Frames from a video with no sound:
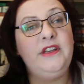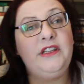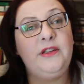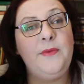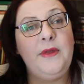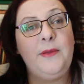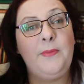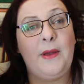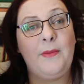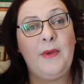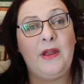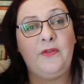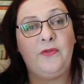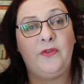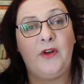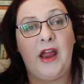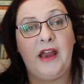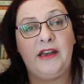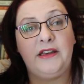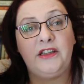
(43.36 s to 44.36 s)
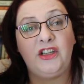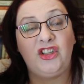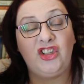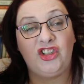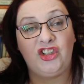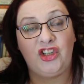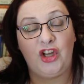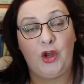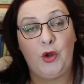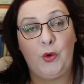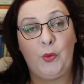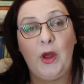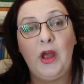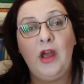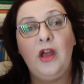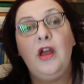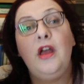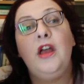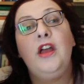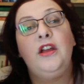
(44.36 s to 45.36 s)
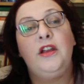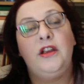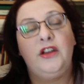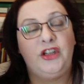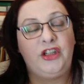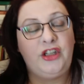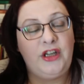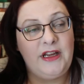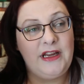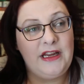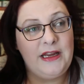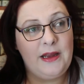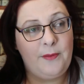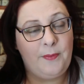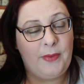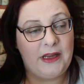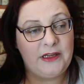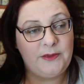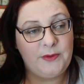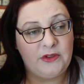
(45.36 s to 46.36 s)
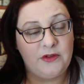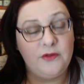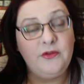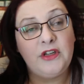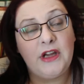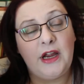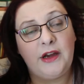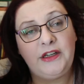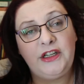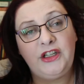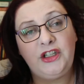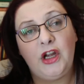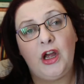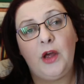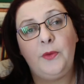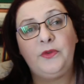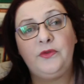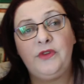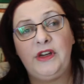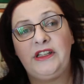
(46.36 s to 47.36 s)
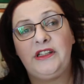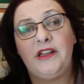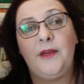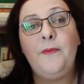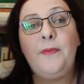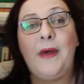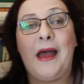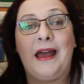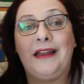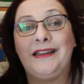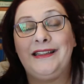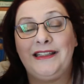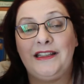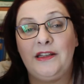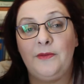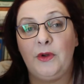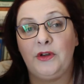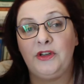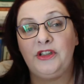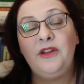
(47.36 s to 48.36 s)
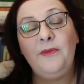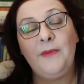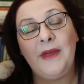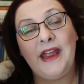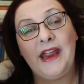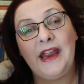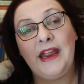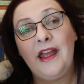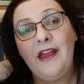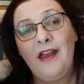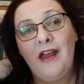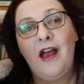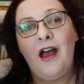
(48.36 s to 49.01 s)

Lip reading: to me by my friend Sue. She buys books from charity shops, reads them, passes them on to me.